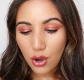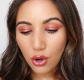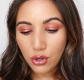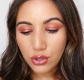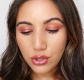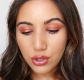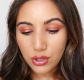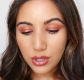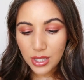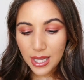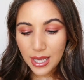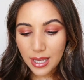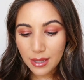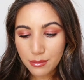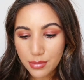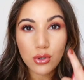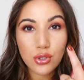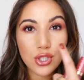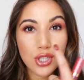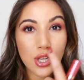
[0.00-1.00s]
on your
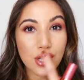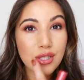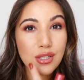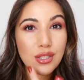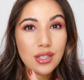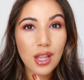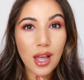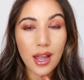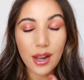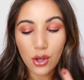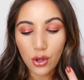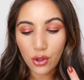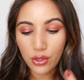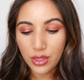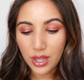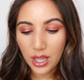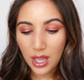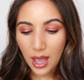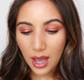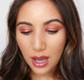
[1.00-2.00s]
lip or just like
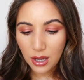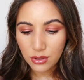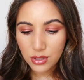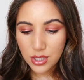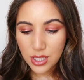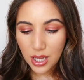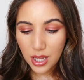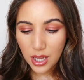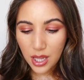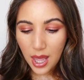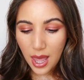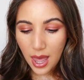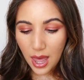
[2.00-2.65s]
on the outer